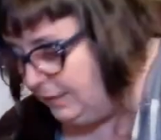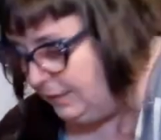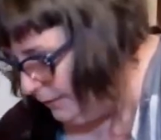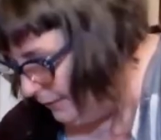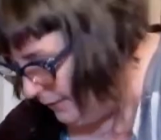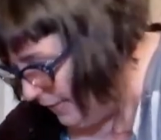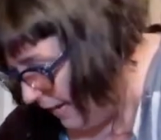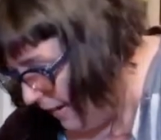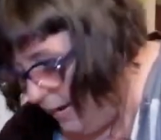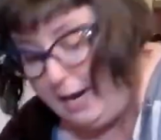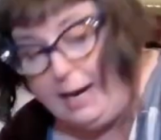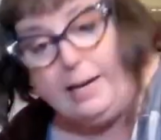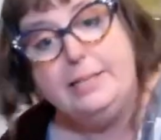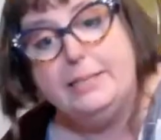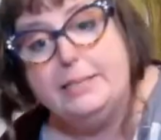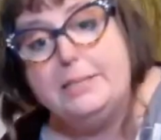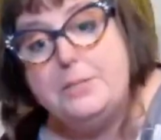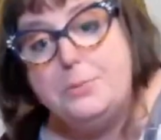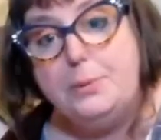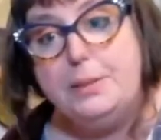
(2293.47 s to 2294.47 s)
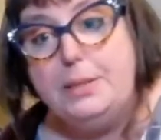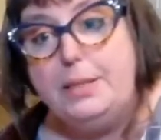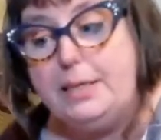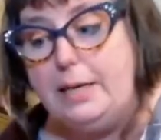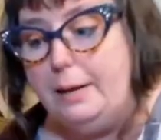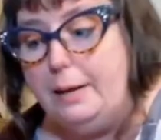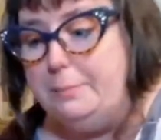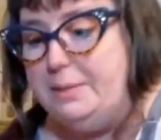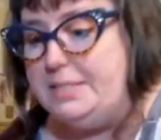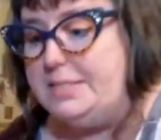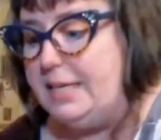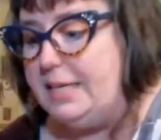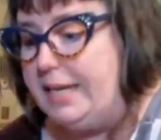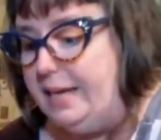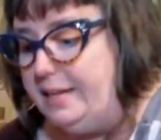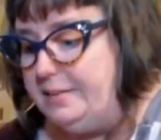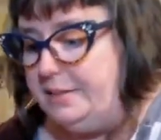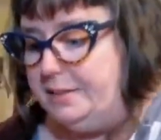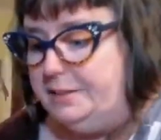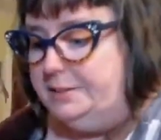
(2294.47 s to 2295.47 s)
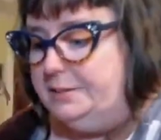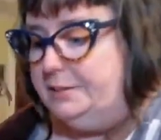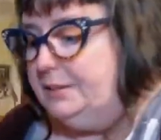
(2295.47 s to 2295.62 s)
Yeah, it's really coming together.